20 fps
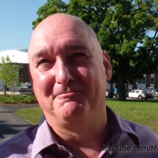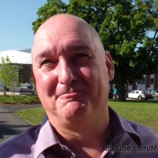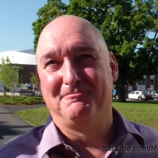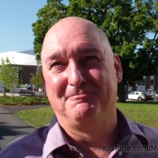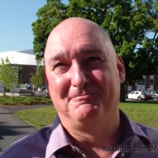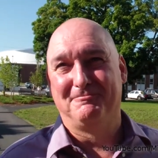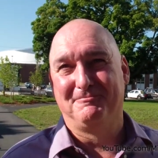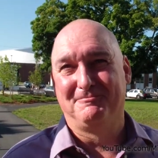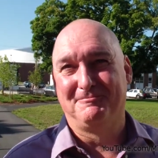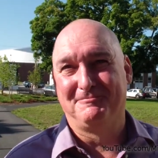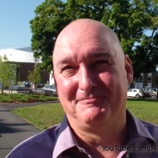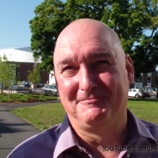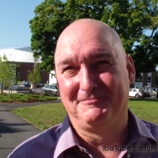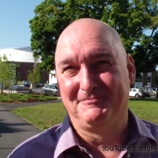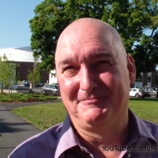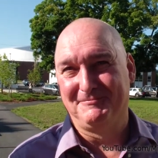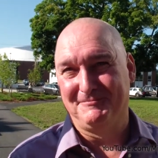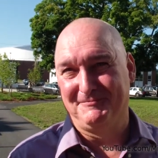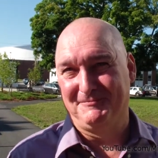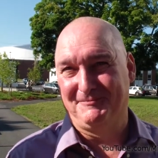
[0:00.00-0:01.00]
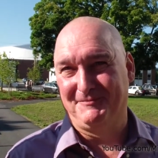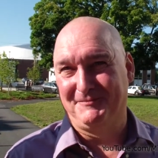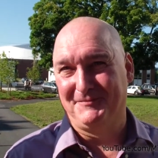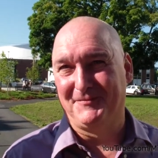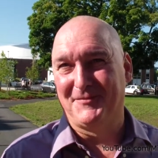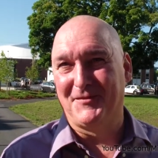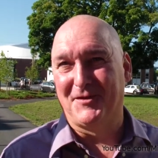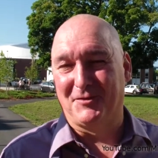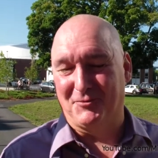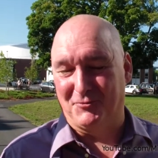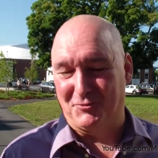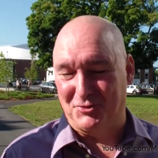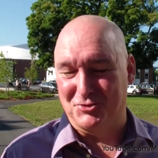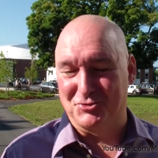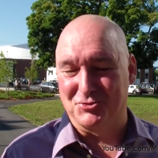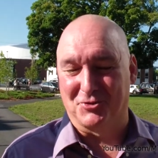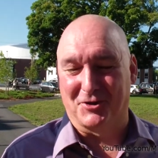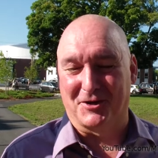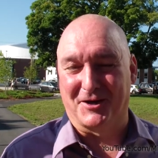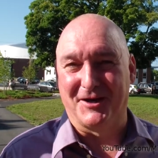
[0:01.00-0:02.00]
That's how we can make a difference. We
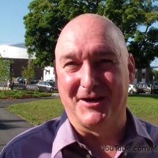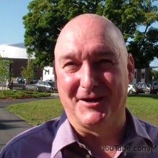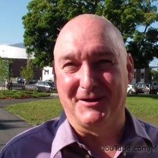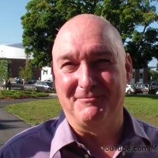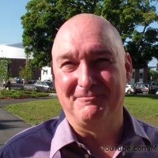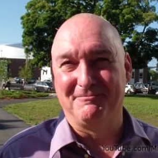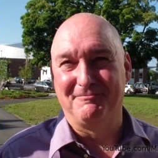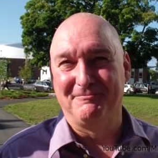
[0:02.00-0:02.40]
sure can.